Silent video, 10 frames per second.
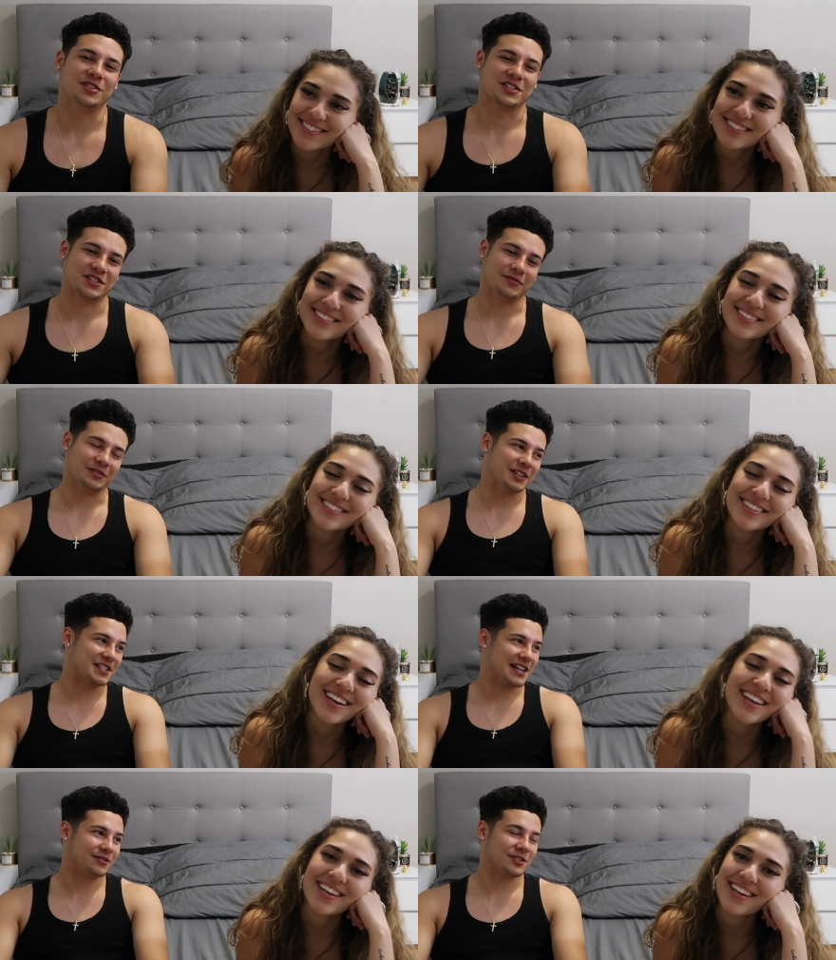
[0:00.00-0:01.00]
Speaker 1: Just Infinite
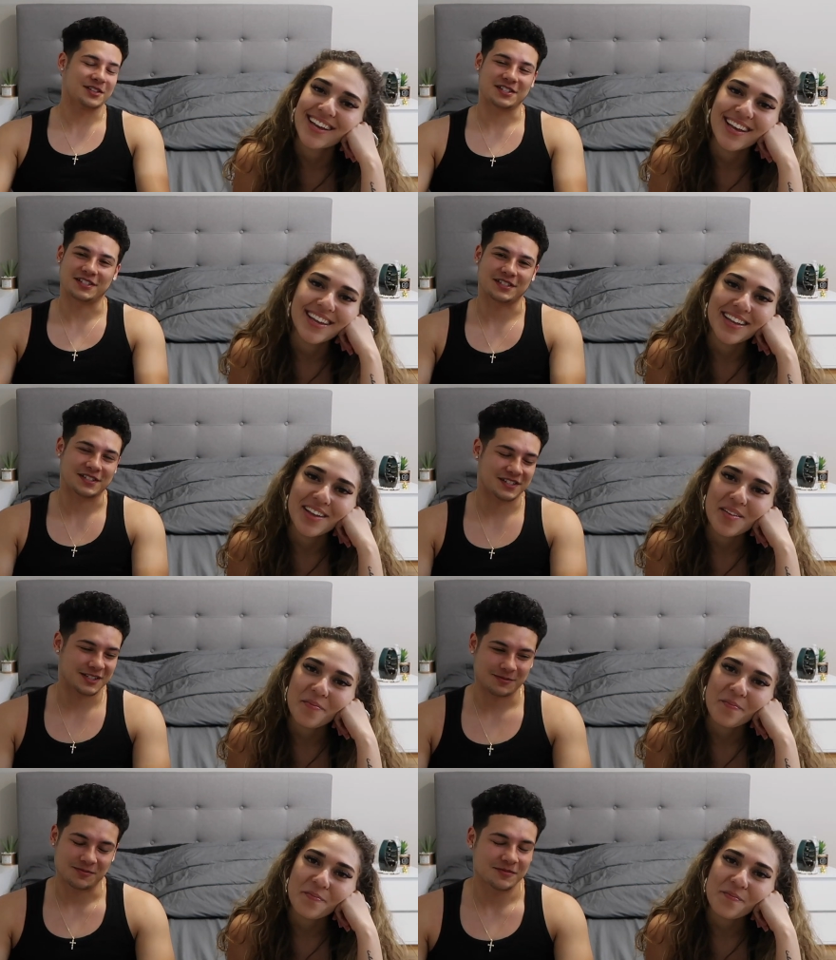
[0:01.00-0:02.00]
because after this, it's
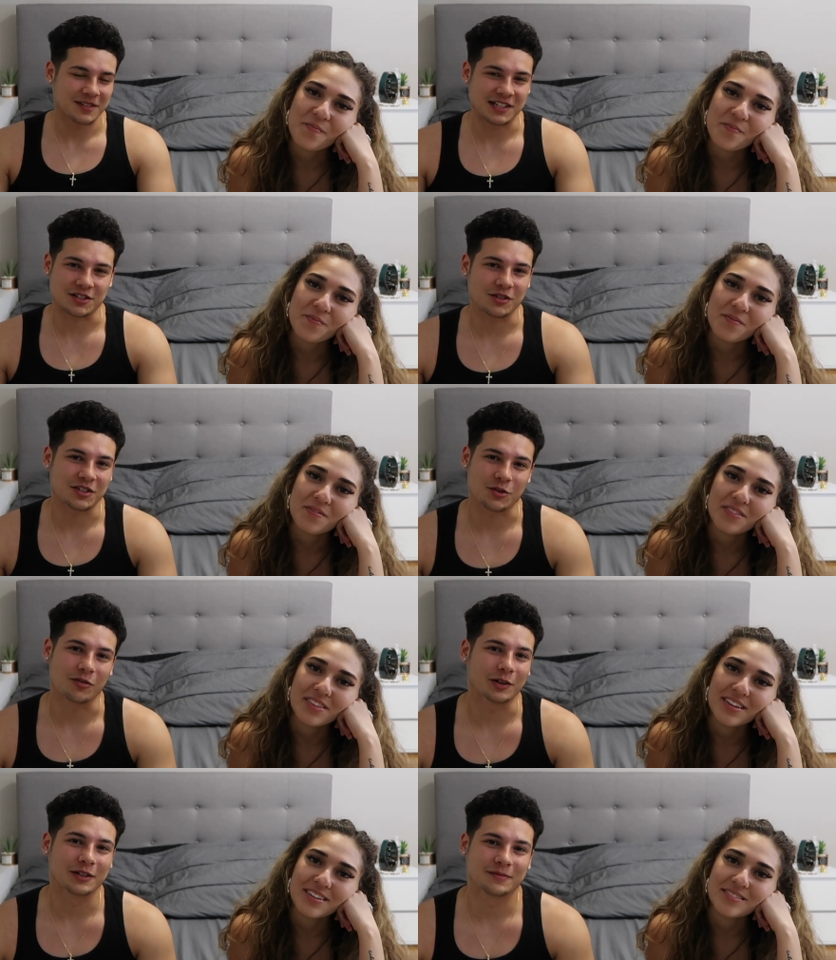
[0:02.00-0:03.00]
it's it's
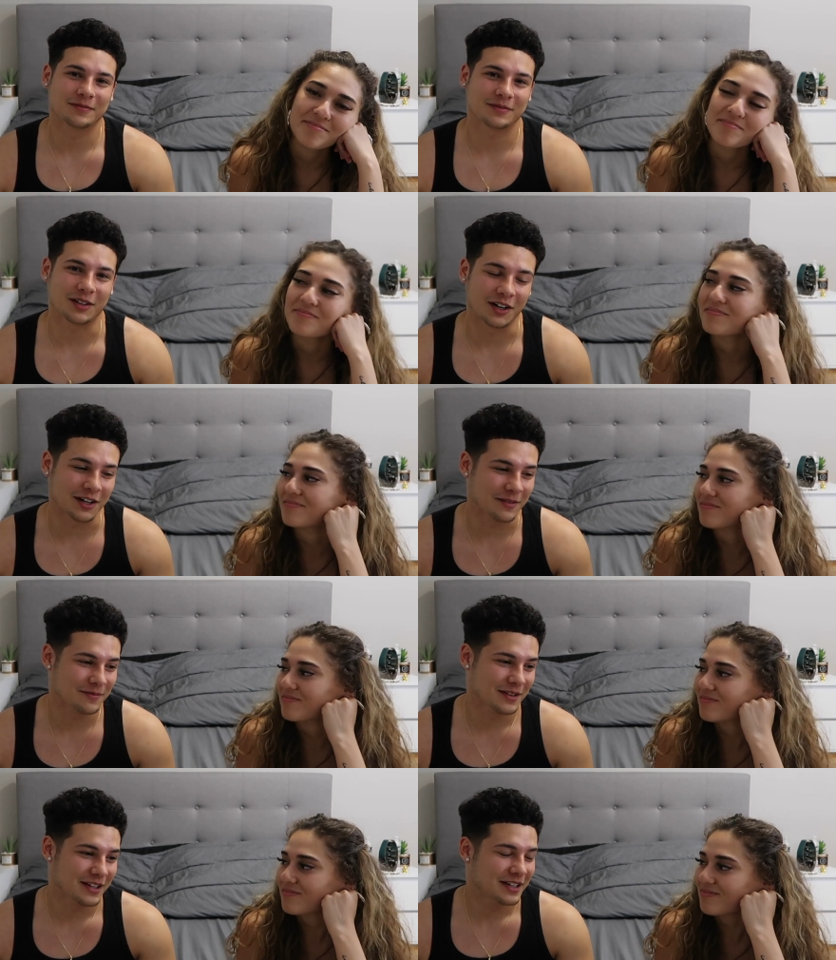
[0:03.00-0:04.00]
over. All right.
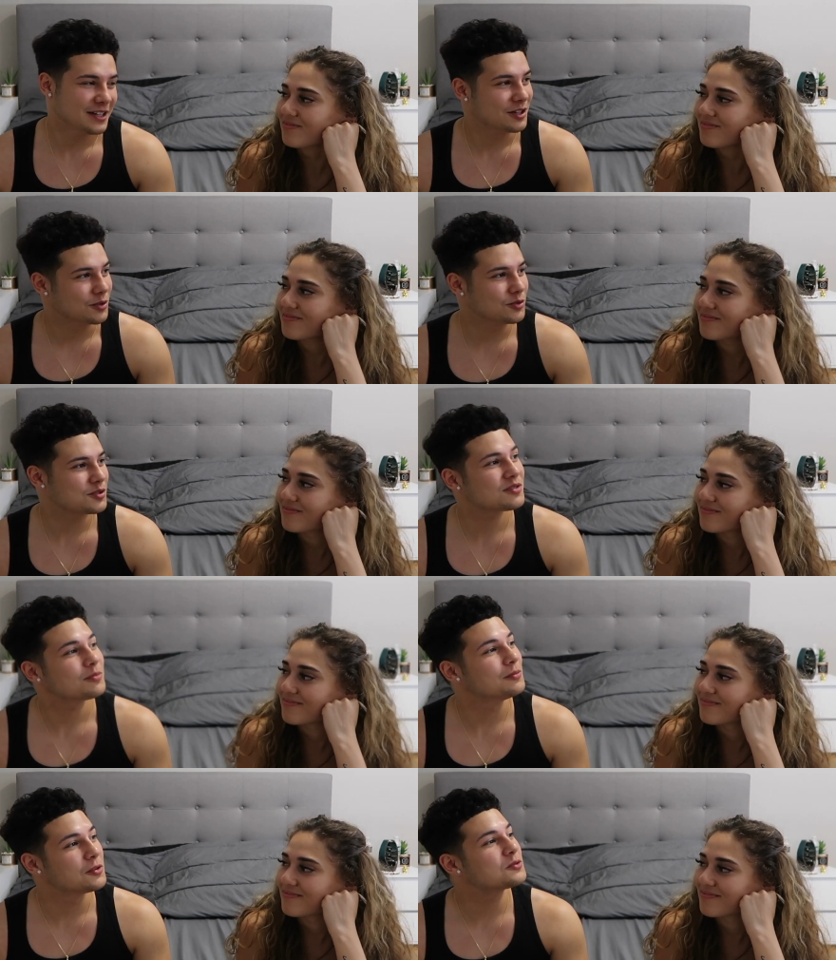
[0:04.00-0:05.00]
Who's
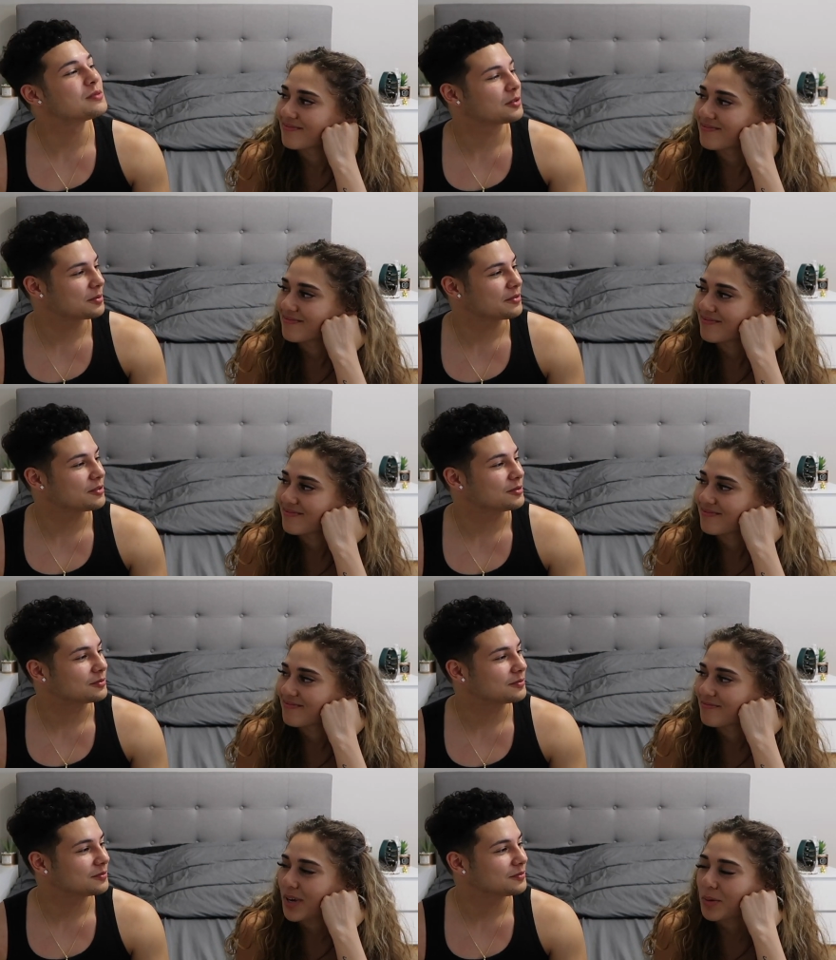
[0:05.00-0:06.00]
who's blowing up your phone?
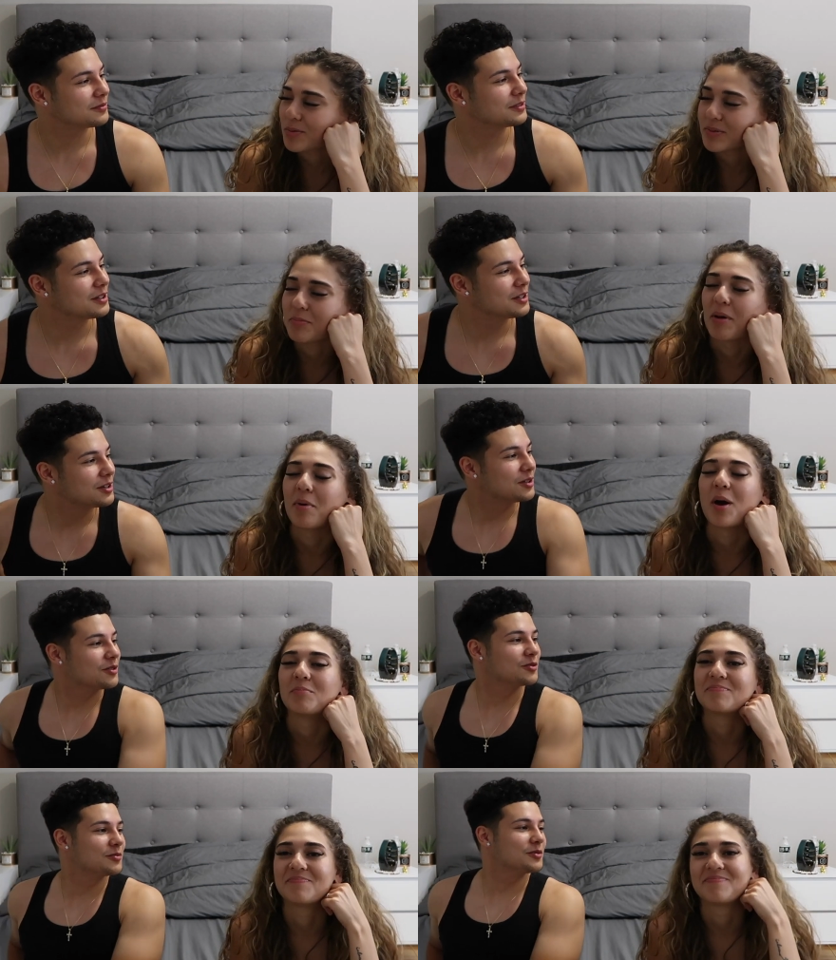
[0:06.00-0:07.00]
Speaker 2: Probably my mom.
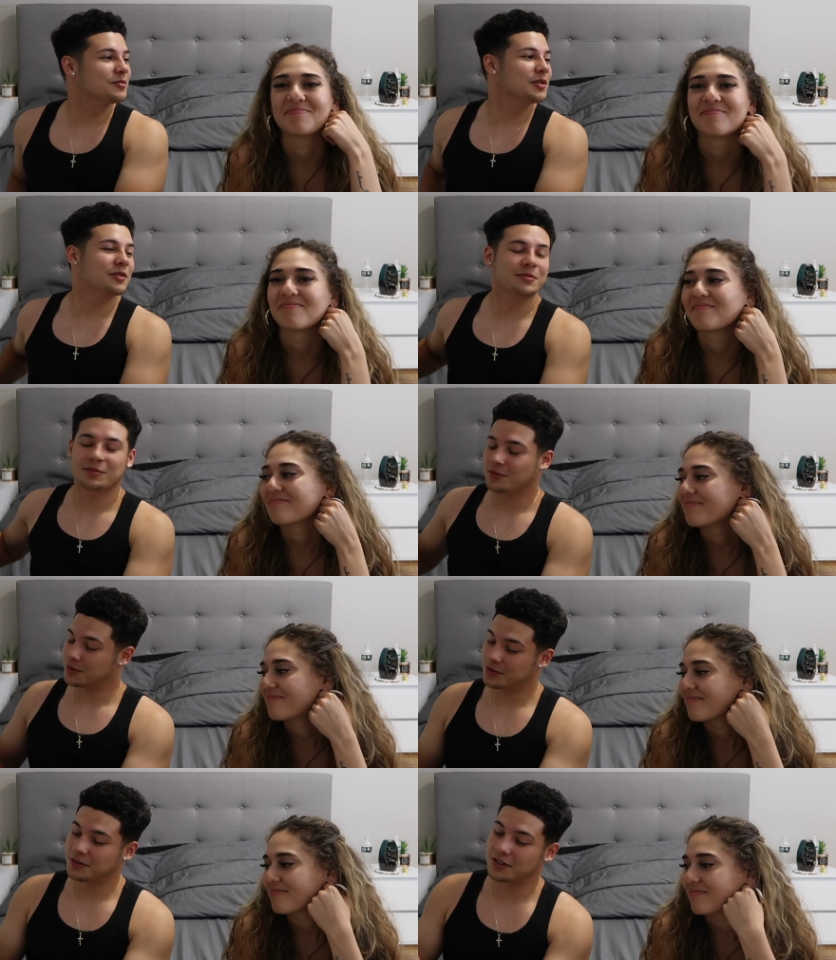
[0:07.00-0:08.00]
Speaker 1: Who, who blowing up?
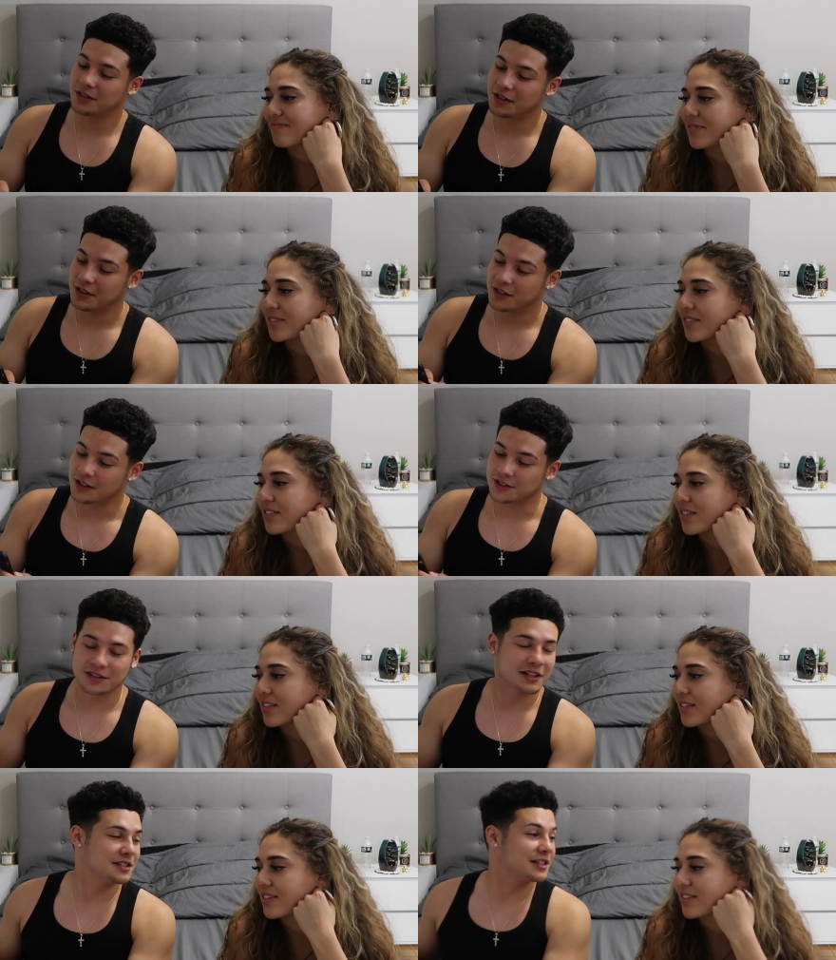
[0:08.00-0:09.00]
It's
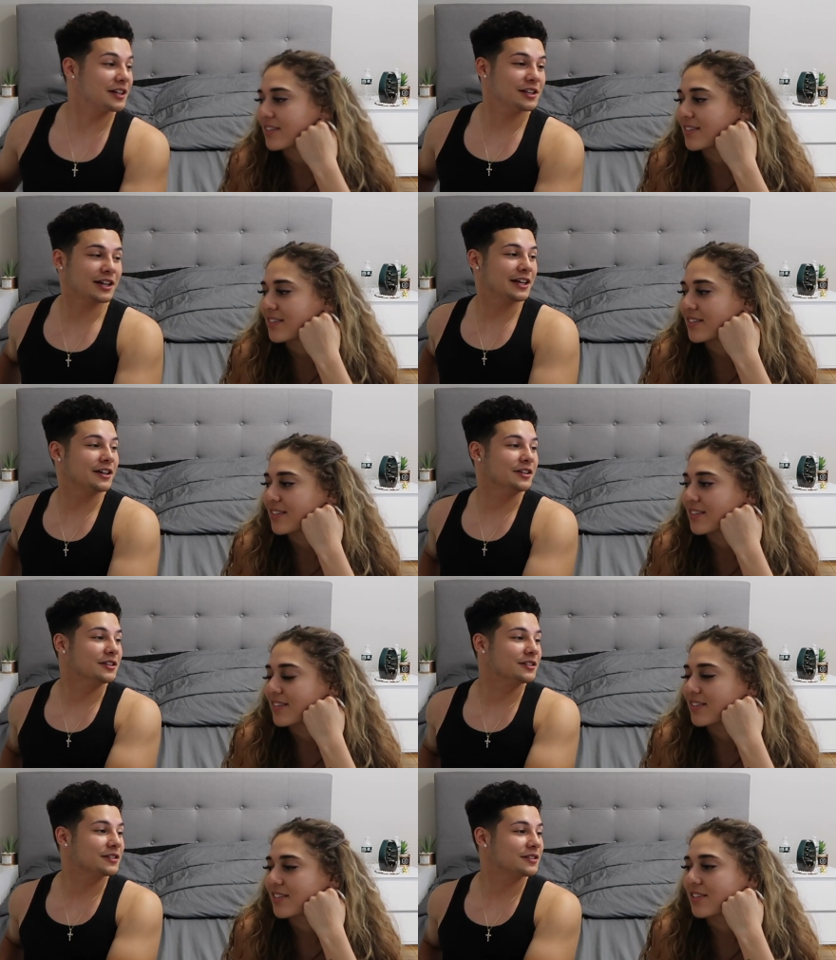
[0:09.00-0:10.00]
not. It's ten o'clock at night.
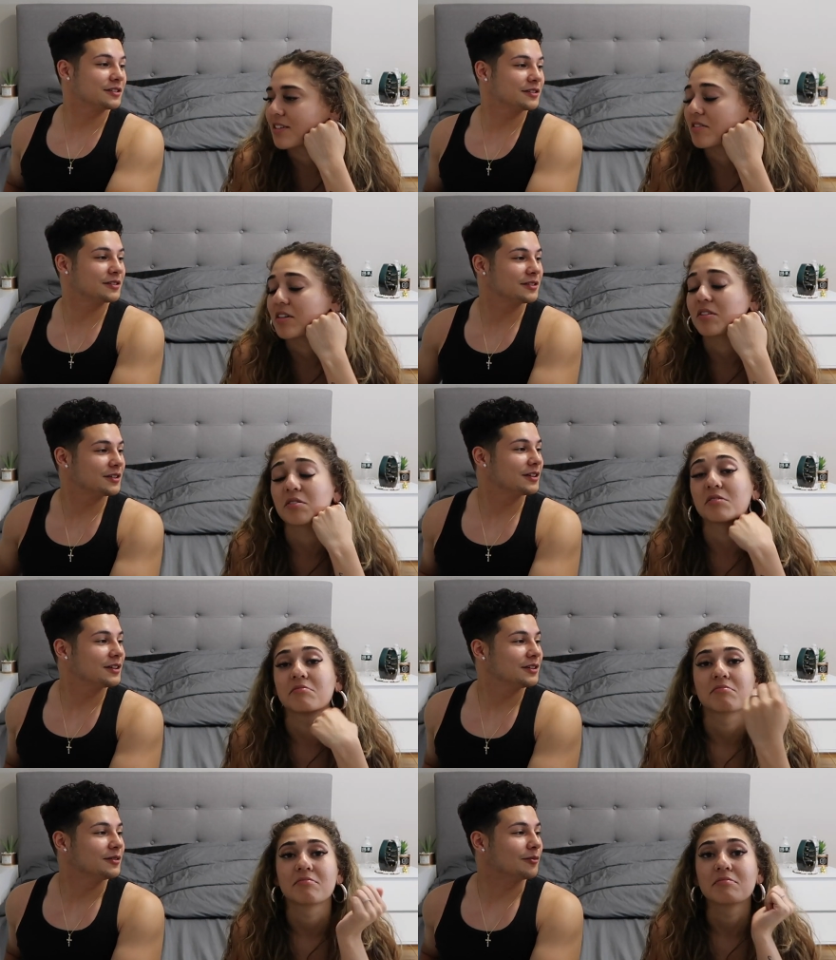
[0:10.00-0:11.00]
Oh,
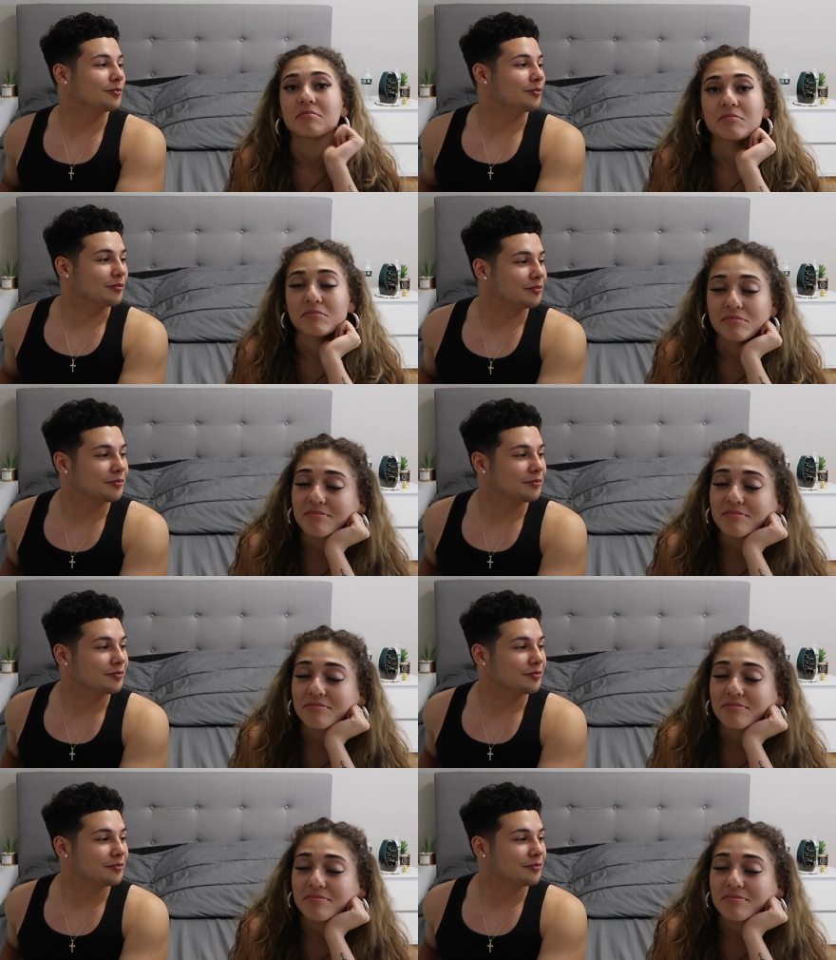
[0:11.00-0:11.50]
I don't know.